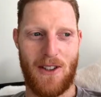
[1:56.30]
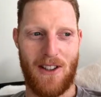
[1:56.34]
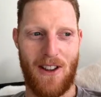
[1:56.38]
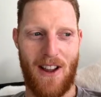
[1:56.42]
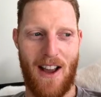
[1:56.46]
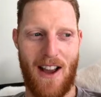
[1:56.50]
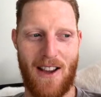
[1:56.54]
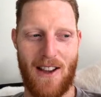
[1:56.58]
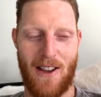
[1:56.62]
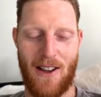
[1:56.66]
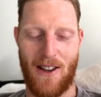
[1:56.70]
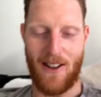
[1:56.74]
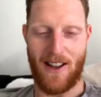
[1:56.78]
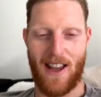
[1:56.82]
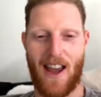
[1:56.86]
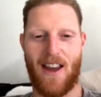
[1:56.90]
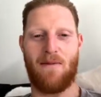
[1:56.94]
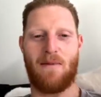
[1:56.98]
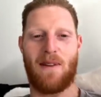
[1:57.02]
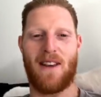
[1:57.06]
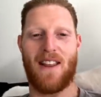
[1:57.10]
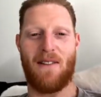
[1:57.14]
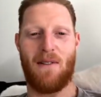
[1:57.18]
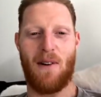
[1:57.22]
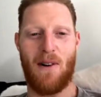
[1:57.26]
like, you
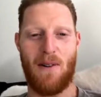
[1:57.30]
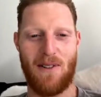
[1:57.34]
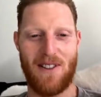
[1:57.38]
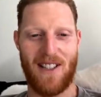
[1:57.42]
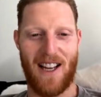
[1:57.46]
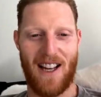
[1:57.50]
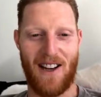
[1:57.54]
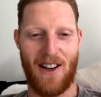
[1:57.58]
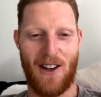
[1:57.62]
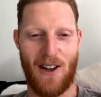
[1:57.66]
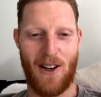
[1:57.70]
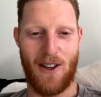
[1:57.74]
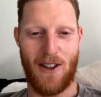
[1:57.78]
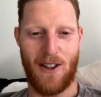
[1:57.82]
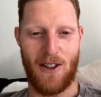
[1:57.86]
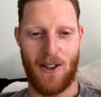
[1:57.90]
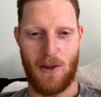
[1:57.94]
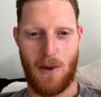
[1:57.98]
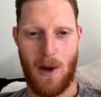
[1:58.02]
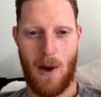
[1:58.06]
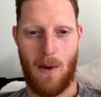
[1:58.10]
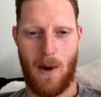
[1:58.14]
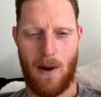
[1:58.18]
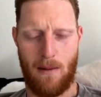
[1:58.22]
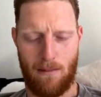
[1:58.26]
gave me that, what was that look? You
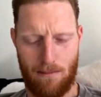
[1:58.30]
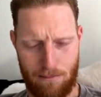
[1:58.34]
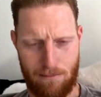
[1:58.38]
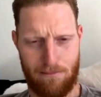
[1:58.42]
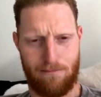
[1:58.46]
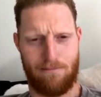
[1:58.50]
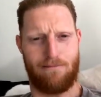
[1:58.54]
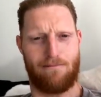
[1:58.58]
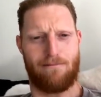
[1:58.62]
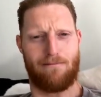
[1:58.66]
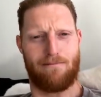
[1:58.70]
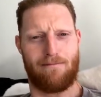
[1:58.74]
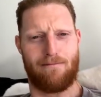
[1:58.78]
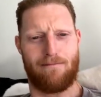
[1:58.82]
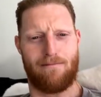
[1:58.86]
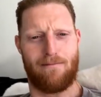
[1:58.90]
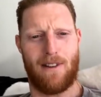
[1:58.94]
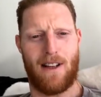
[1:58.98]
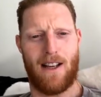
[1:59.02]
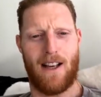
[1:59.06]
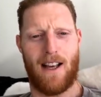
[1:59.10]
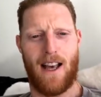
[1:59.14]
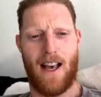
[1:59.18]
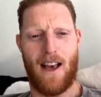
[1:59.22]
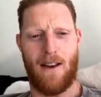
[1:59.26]
just like went,
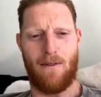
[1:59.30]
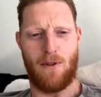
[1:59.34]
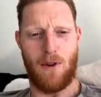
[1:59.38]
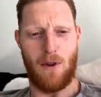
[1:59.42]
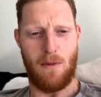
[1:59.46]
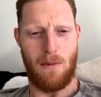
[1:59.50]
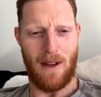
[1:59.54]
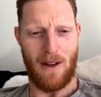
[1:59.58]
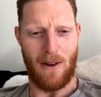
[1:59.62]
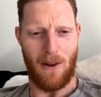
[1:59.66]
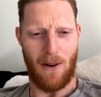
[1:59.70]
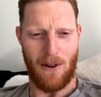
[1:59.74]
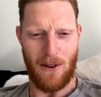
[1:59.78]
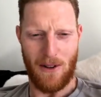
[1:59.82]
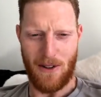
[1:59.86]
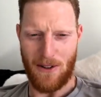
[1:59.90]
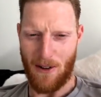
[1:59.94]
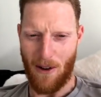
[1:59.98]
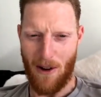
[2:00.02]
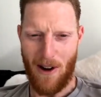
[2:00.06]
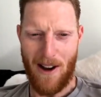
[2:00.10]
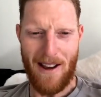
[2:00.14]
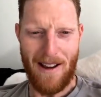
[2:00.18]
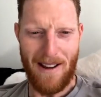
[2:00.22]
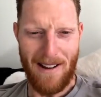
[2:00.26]
have you been on a
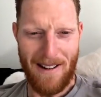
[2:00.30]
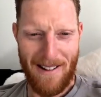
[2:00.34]
diet?